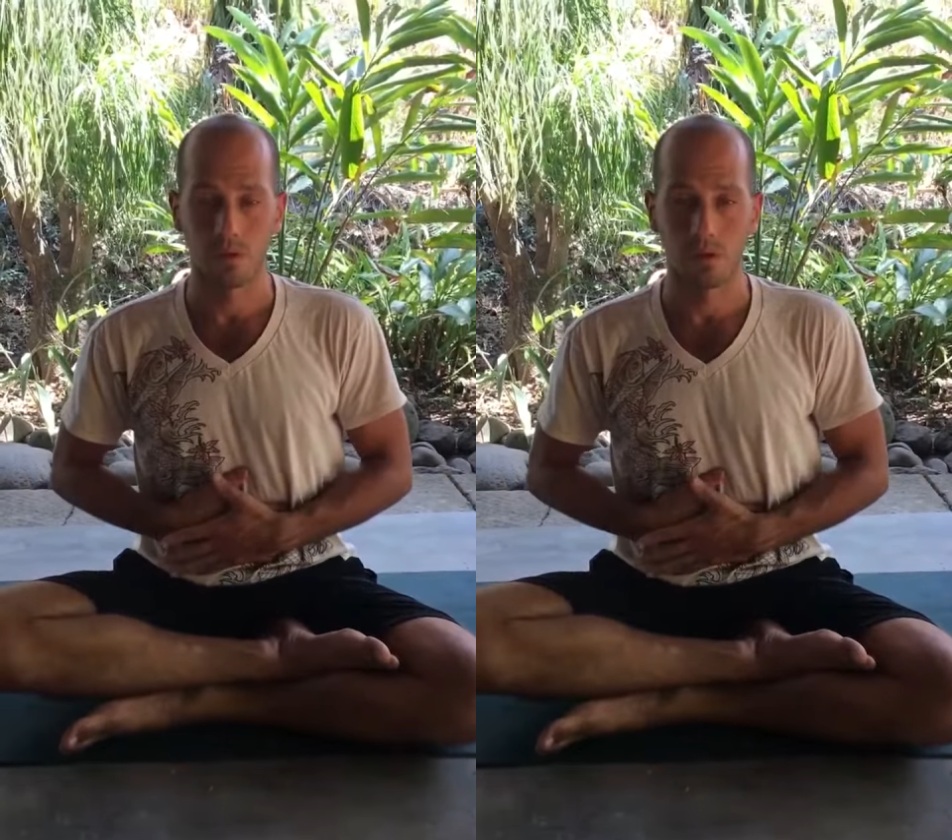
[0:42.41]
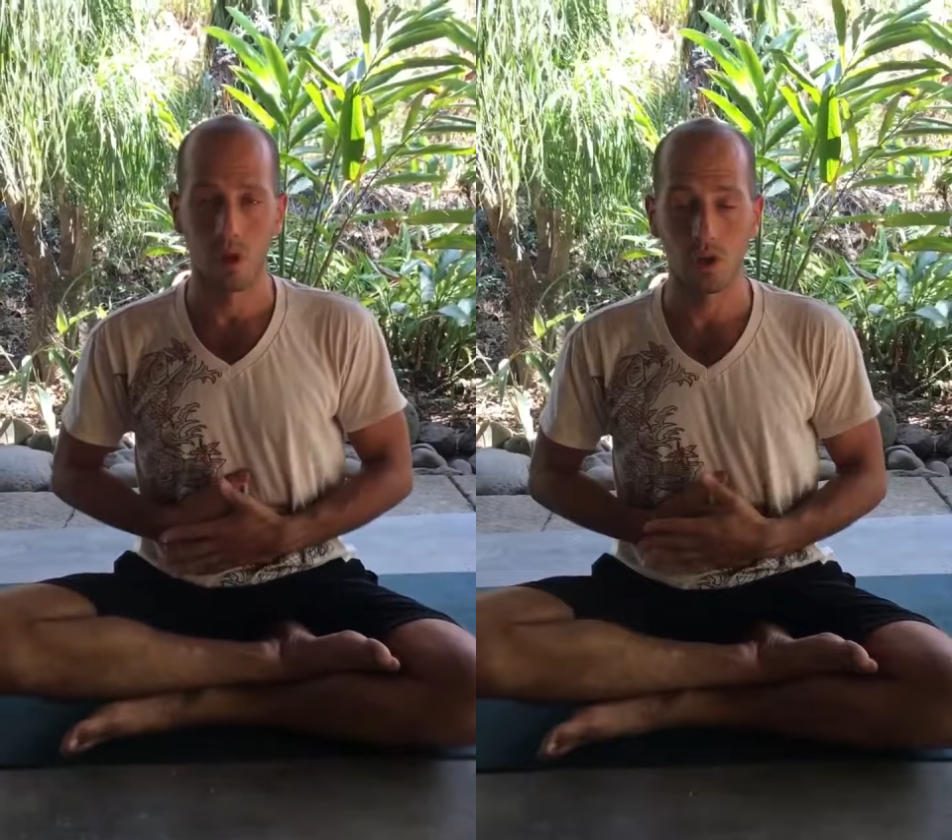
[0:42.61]

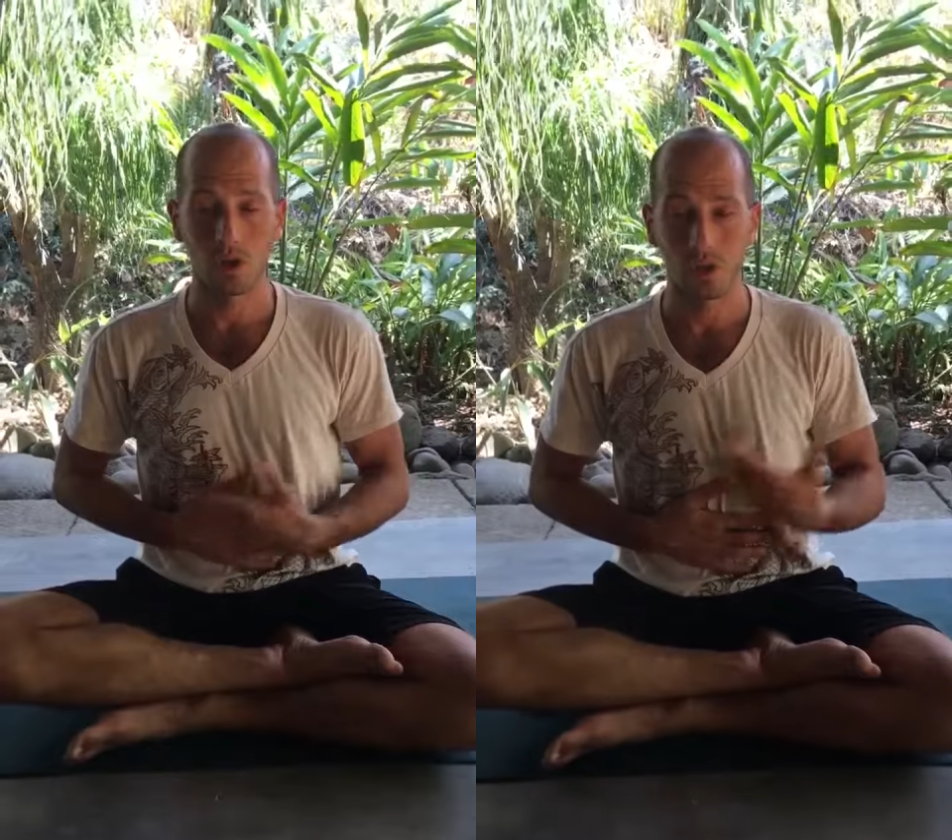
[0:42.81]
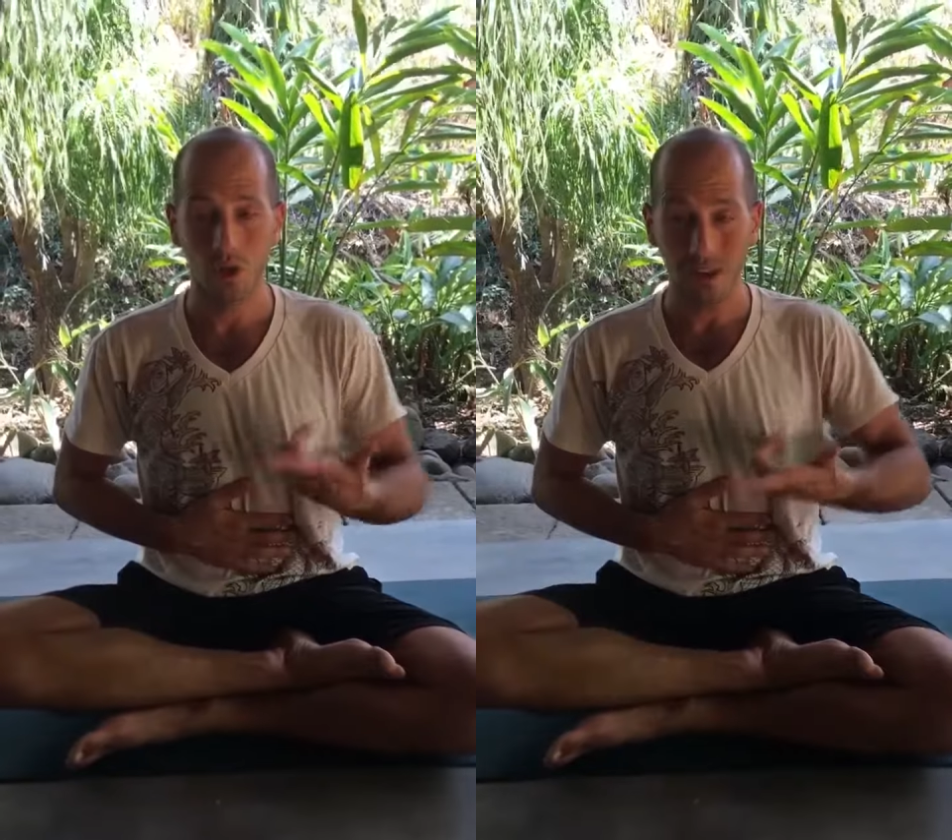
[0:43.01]
Long,
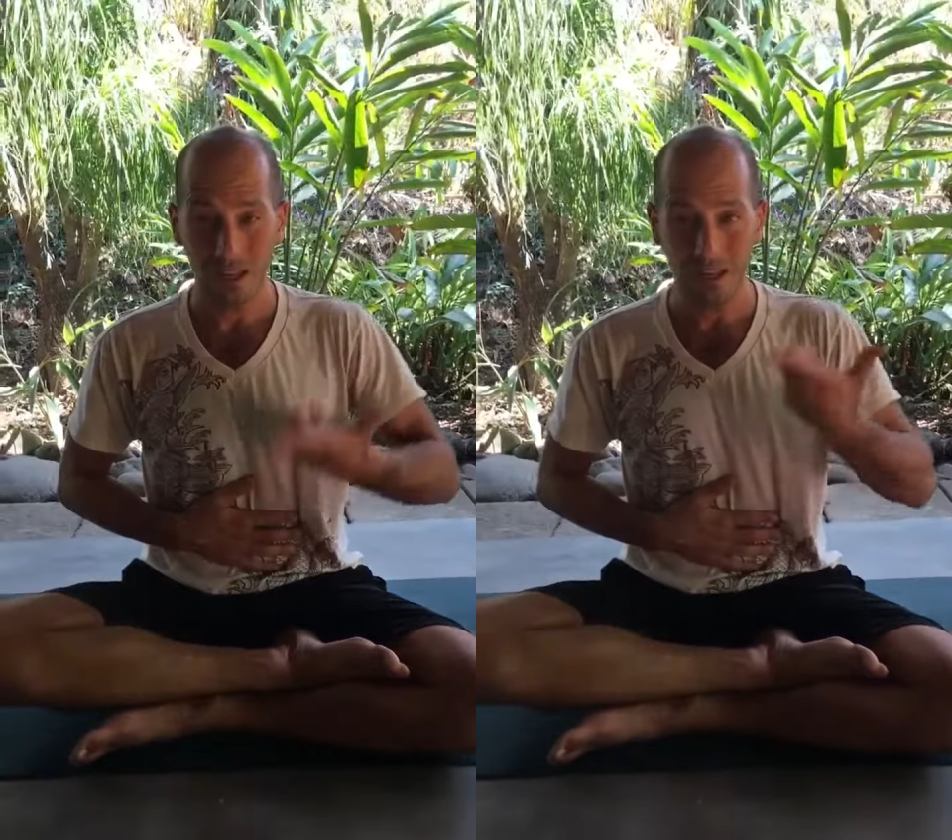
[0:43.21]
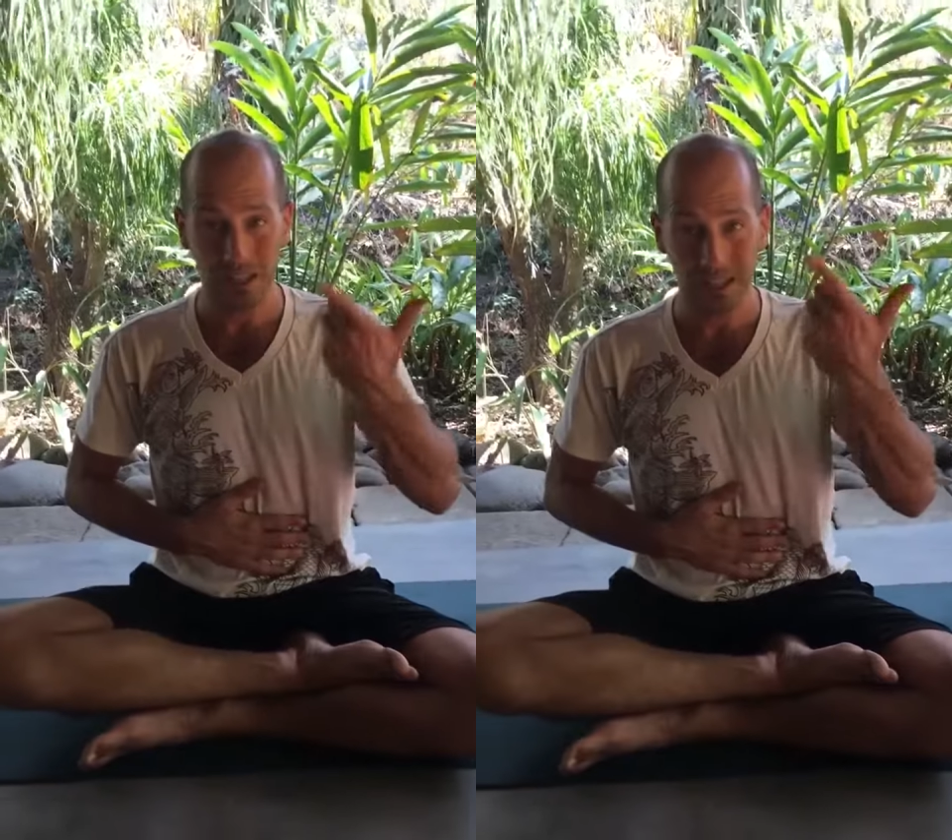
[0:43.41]
slow
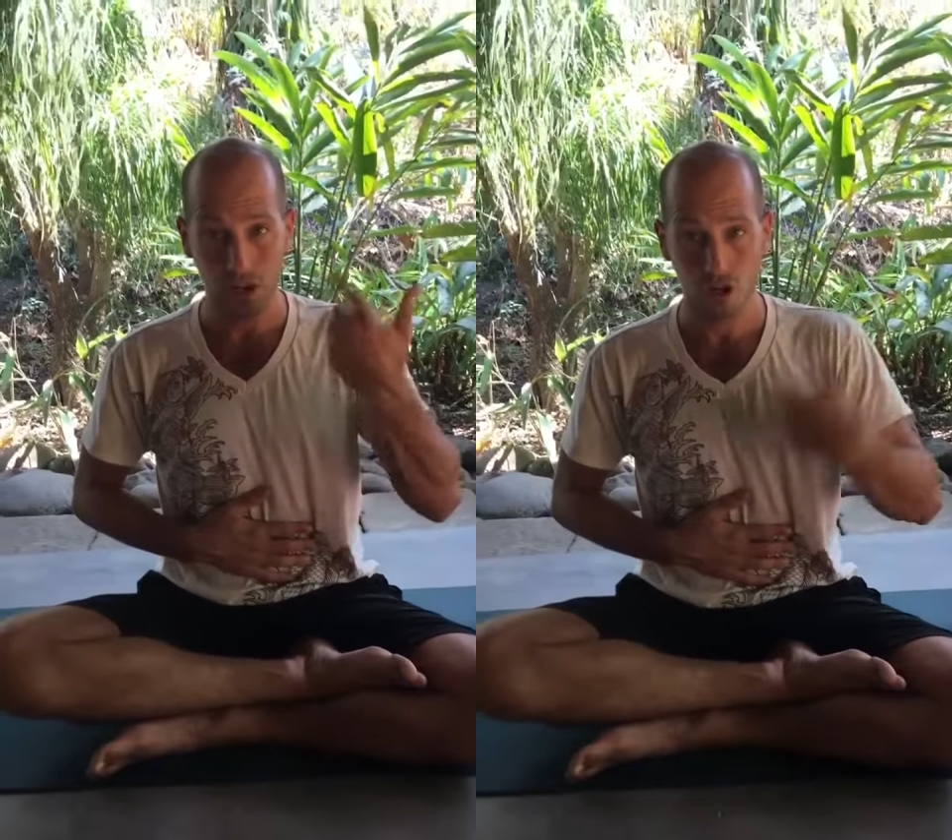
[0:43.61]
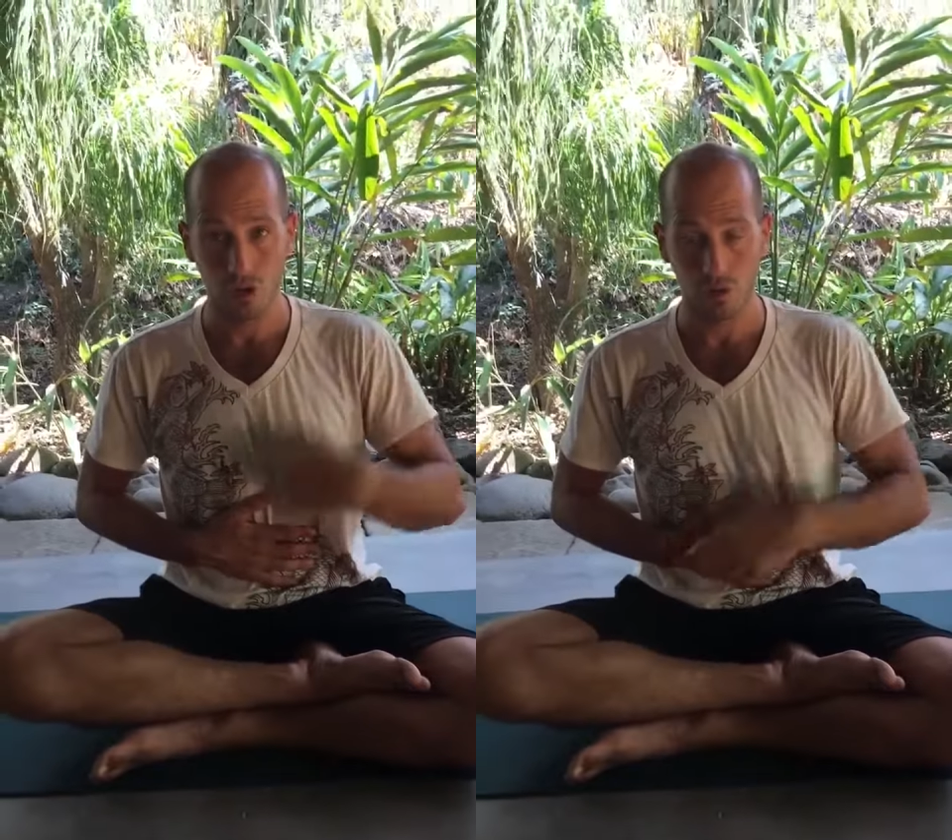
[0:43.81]

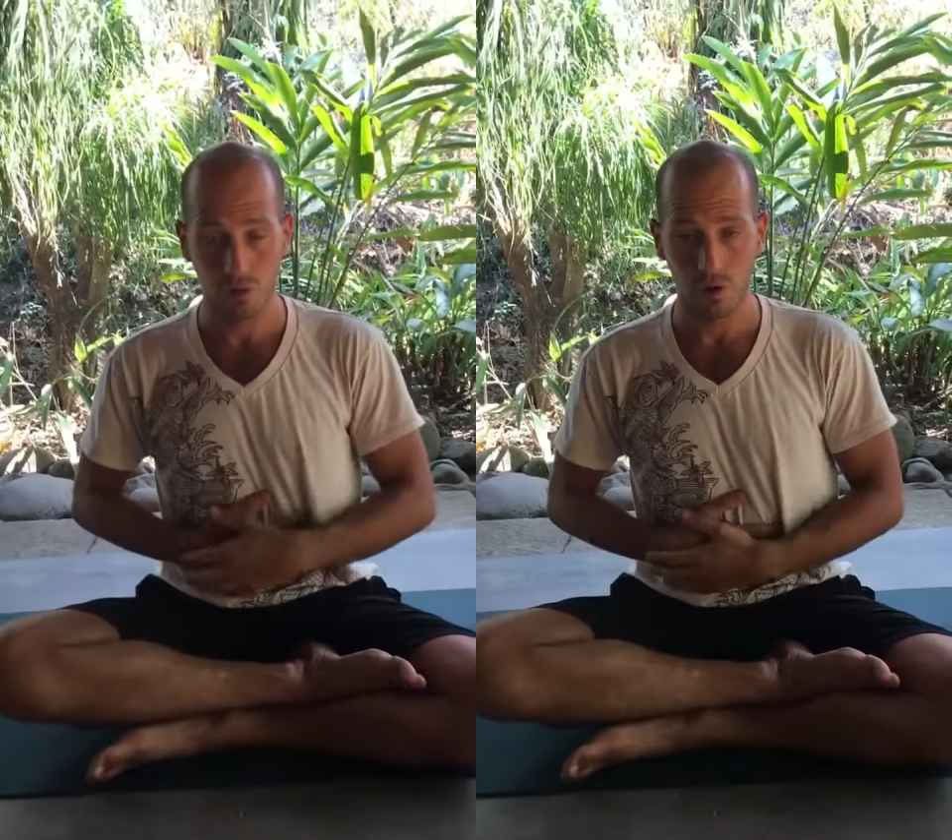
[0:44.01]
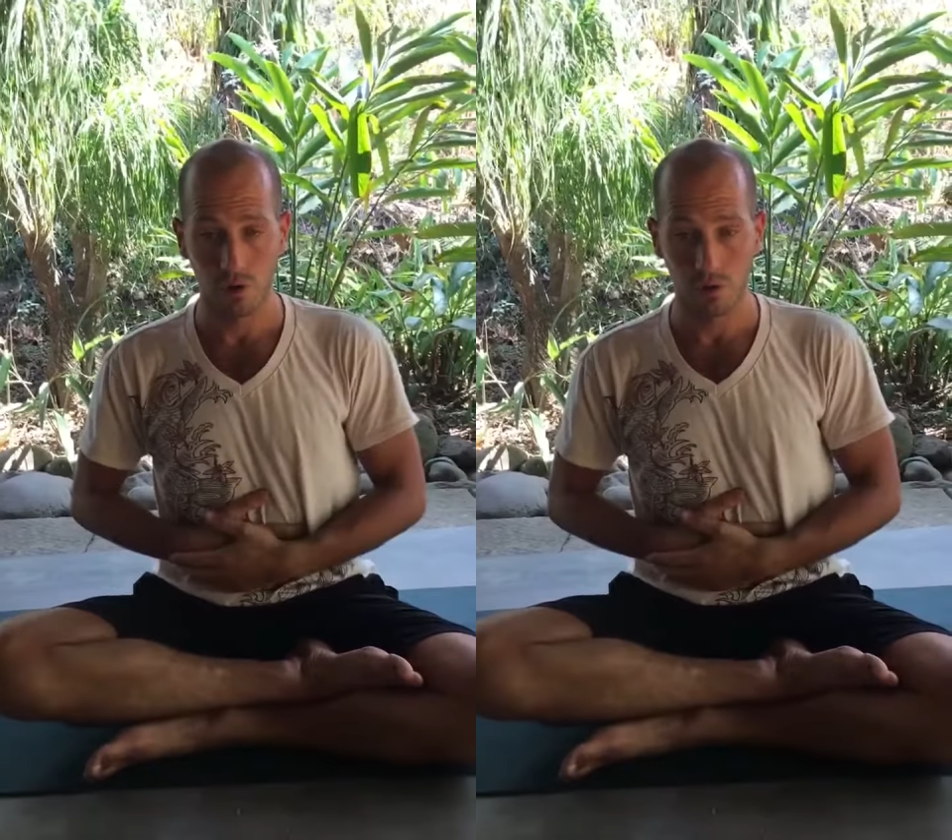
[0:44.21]
inhalation
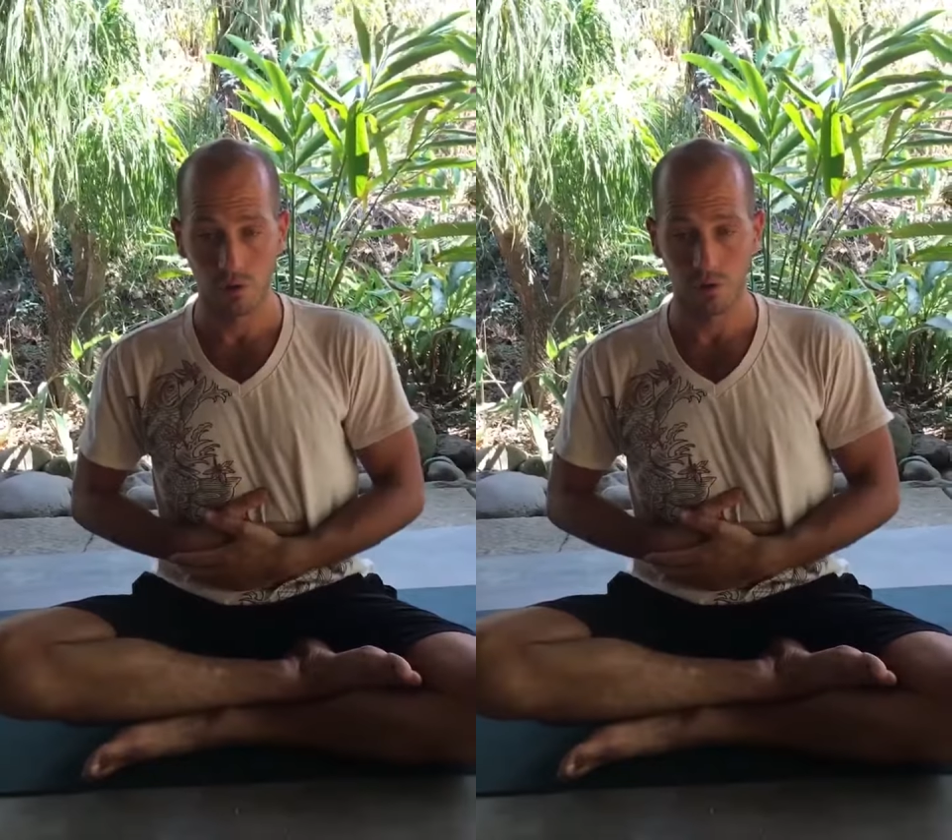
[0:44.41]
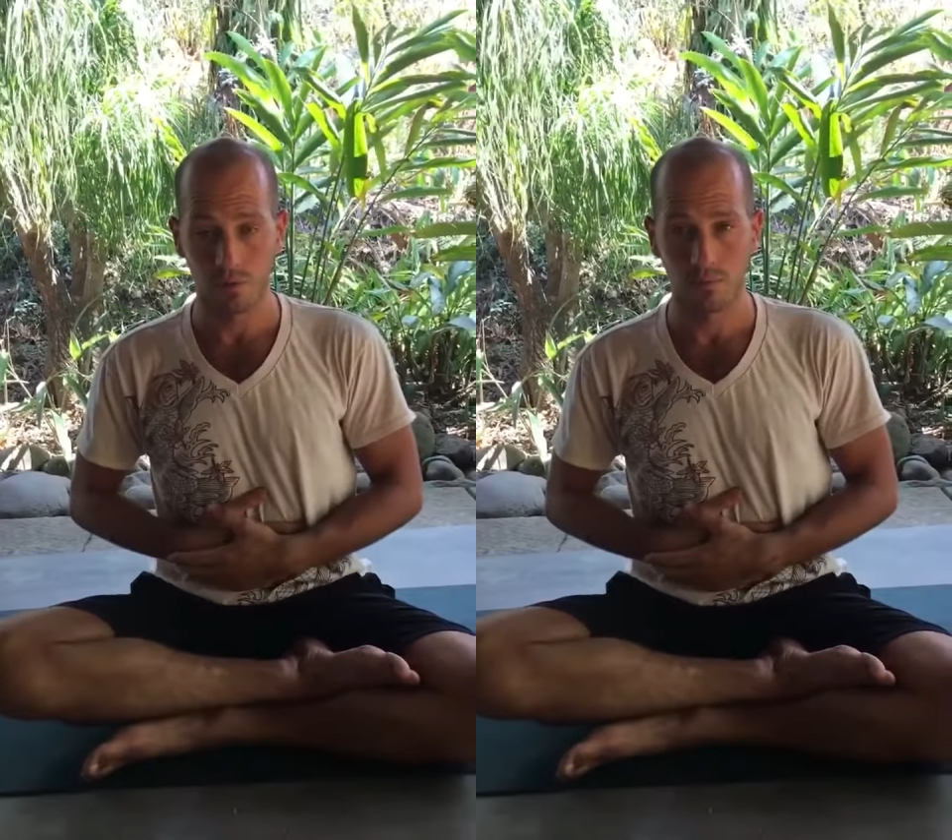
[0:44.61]
through your
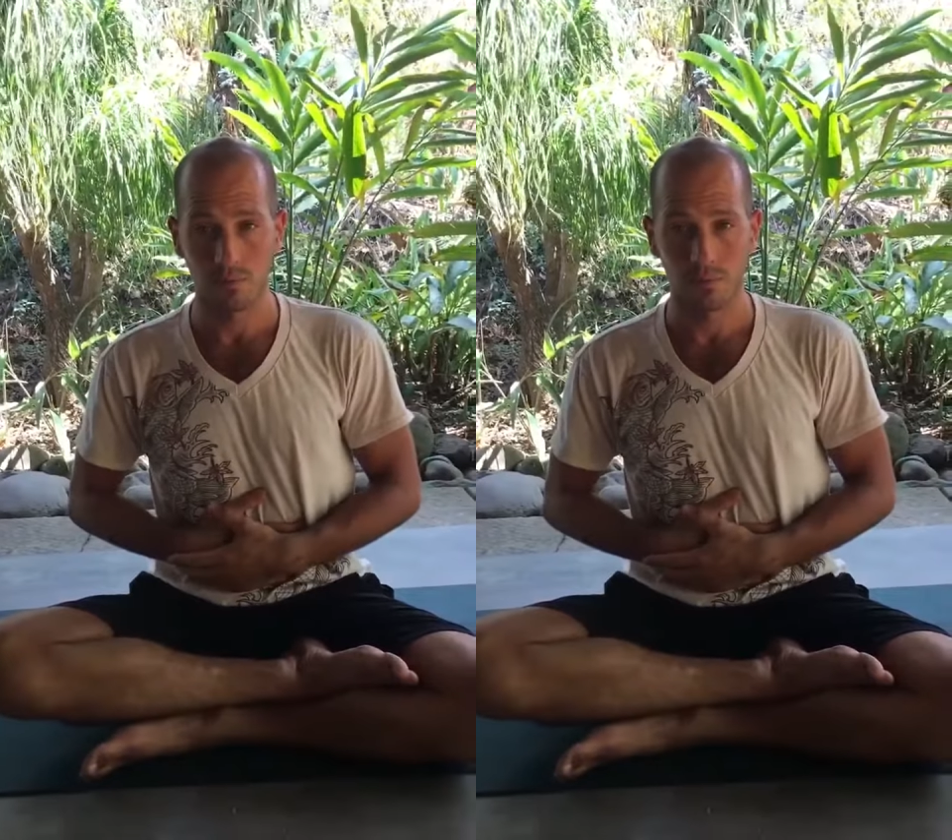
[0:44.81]
nose.